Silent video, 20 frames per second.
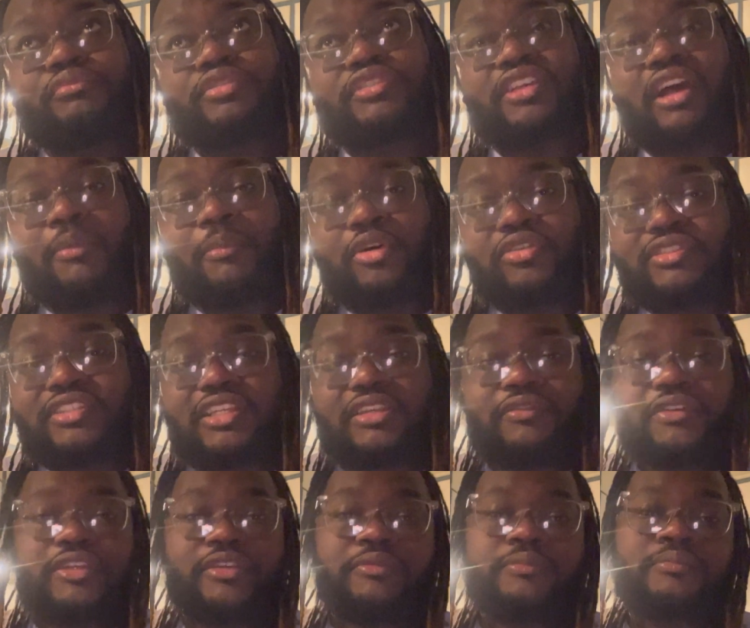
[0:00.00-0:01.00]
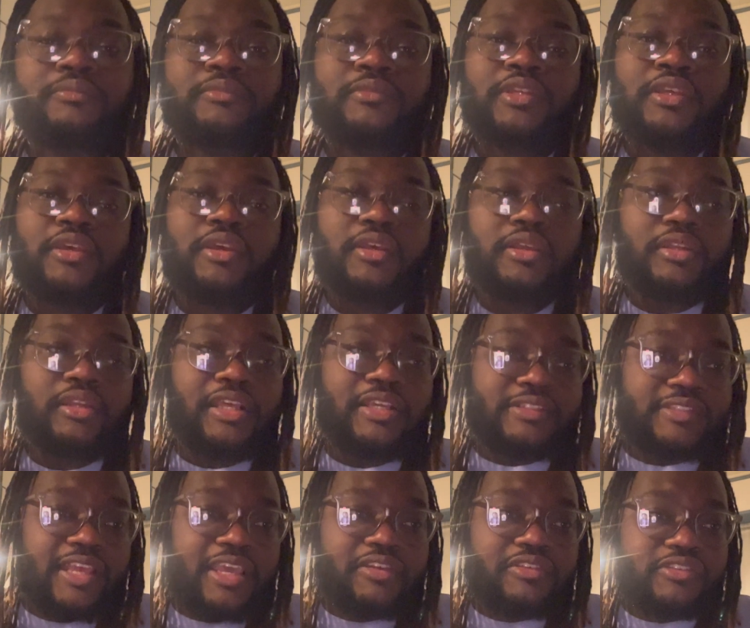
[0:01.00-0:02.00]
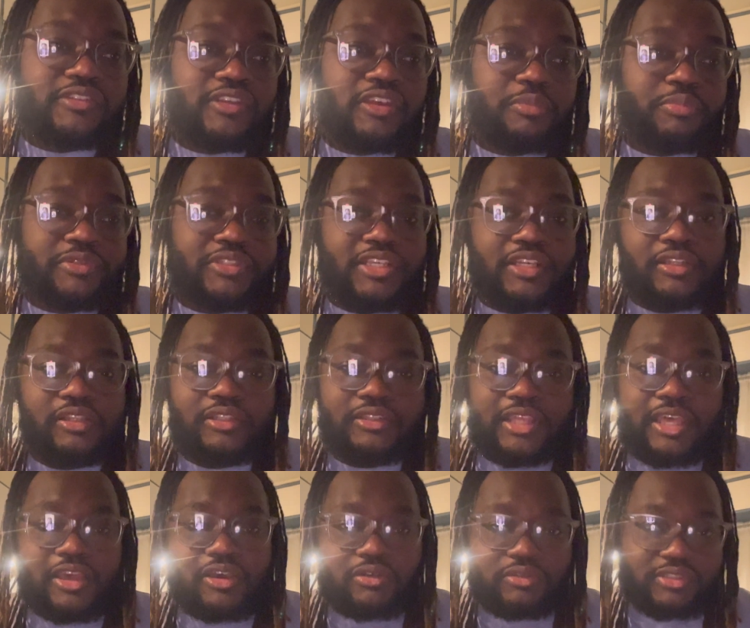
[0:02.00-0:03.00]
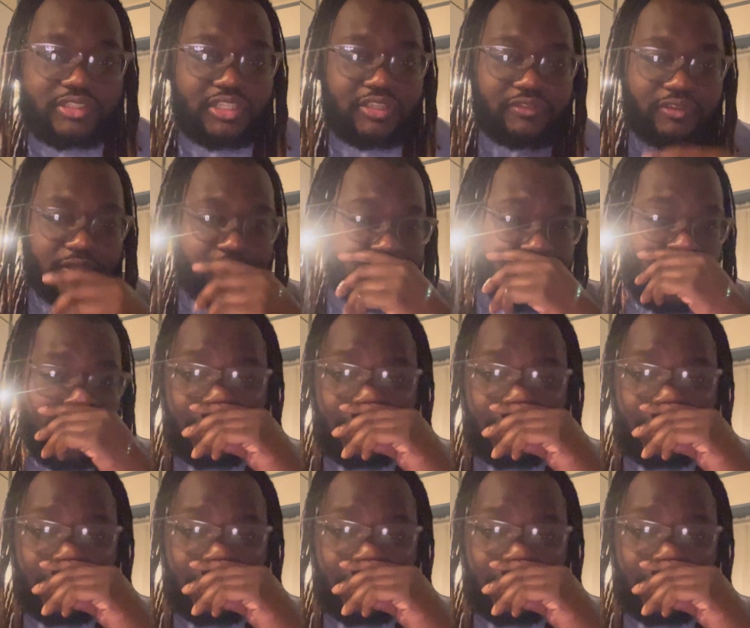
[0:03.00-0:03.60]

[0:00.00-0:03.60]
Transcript: some on TV, let's say you see a particular thing on TV, like,